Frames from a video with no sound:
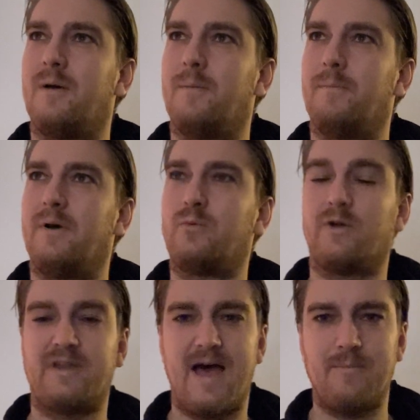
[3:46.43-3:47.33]
But
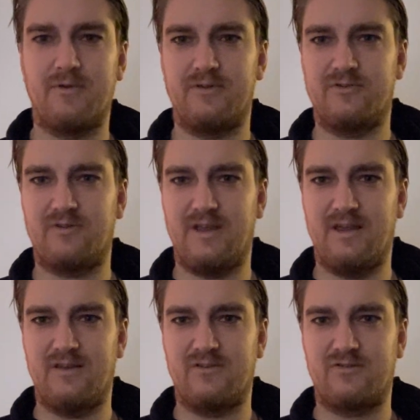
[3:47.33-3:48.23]
what happens
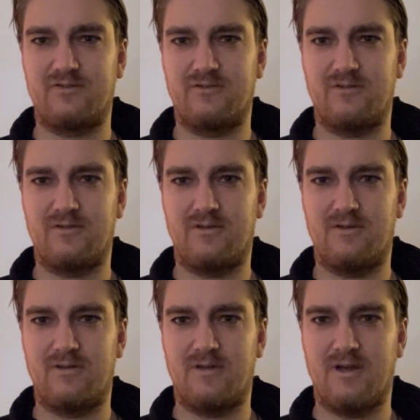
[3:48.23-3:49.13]
is
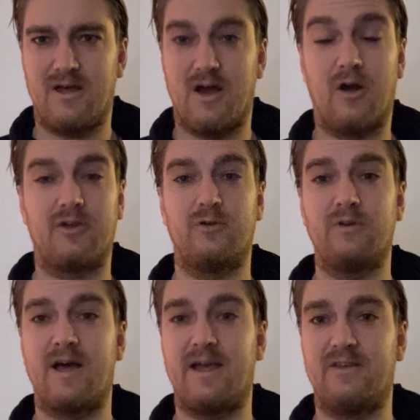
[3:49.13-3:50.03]

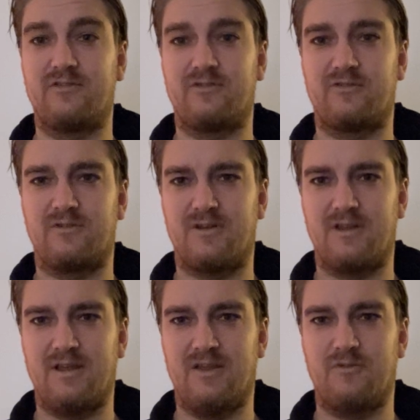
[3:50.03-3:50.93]
Arjuna
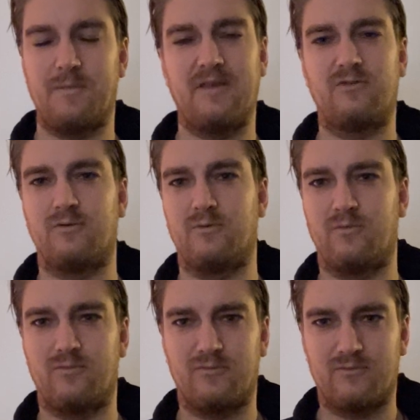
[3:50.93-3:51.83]
is meant
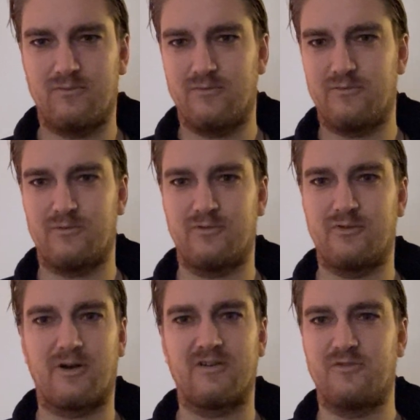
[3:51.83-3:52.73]
to
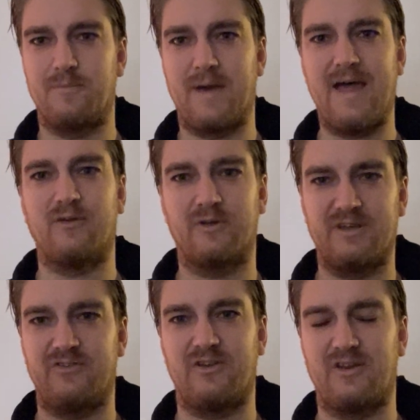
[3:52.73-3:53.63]
start this battle, and
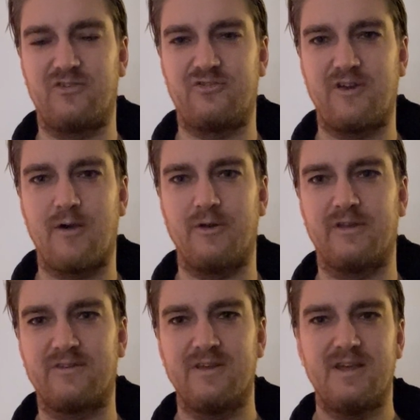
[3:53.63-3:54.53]
he's in his
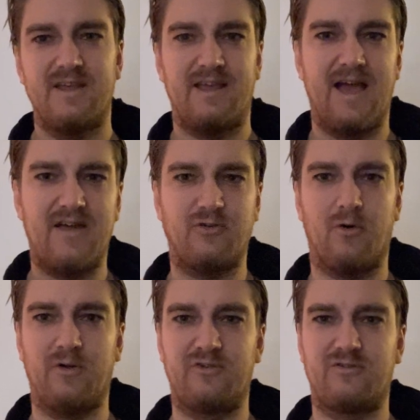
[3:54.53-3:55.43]
chariot. He has
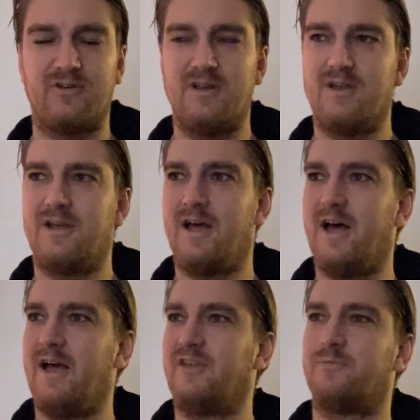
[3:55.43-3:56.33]
all his
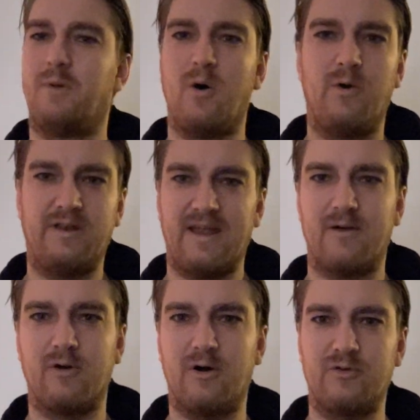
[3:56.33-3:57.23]
bow and
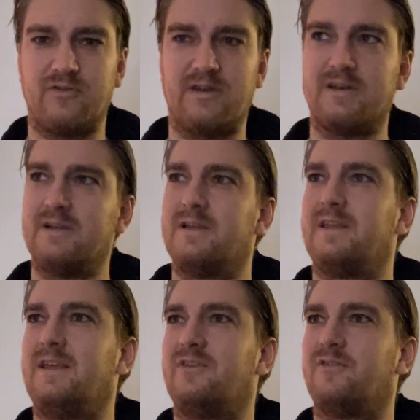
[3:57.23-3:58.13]
arrows, and
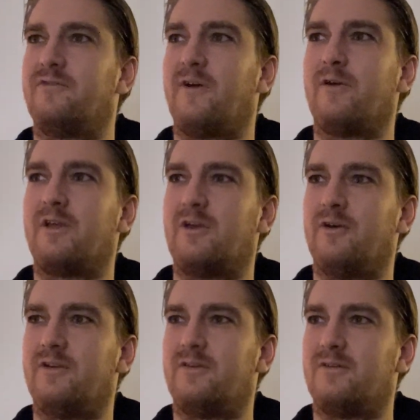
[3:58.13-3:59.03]
he's a very
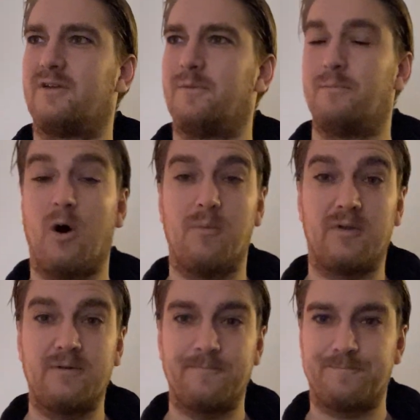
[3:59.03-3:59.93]
good bowman.